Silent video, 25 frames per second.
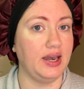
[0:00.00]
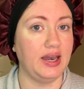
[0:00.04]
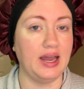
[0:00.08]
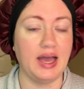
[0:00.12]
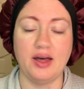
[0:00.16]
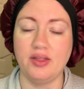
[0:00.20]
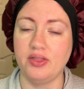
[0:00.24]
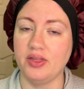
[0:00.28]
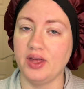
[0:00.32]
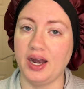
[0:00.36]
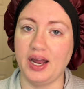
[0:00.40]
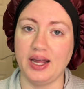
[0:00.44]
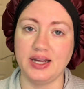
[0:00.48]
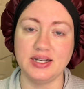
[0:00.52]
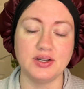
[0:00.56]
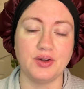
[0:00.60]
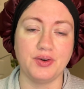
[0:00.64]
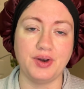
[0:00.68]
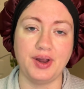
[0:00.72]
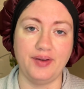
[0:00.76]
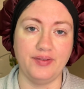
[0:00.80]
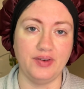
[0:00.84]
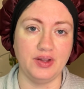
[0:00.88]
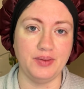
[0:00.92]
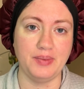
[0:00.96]
now that I don't
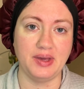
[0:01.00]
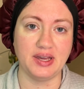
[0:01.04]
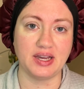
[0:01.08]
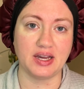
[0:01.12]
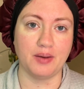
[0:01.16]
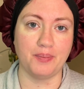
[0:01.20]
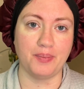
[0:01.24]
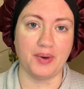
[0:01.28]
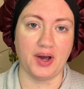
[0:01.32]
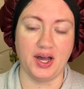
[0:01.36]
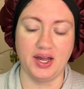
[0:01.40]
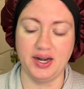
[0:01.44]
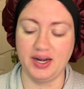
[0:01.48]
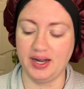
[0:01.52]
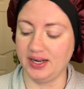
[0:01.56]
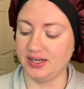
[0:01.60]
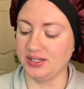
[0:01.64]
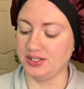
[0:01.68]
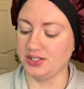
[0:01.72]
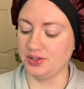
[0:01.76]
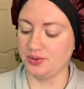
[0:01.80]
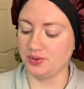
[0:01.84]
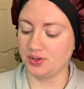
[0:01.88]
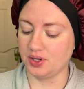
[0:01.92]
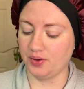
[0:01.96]
have any makeup on, I
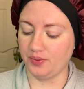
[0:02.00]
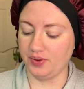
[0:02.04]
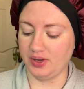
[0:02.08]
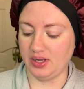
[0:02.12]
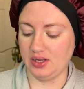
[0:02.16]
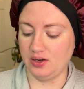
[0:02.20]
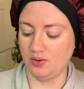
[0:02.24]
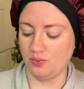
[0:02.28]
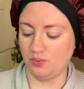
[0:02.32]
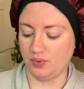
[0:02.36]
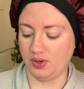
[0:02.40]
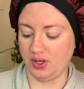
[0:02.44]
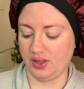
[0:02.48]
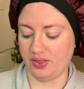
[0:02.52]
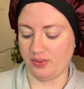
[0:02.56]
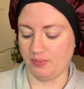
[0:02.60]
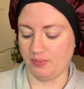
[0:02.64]
do go in with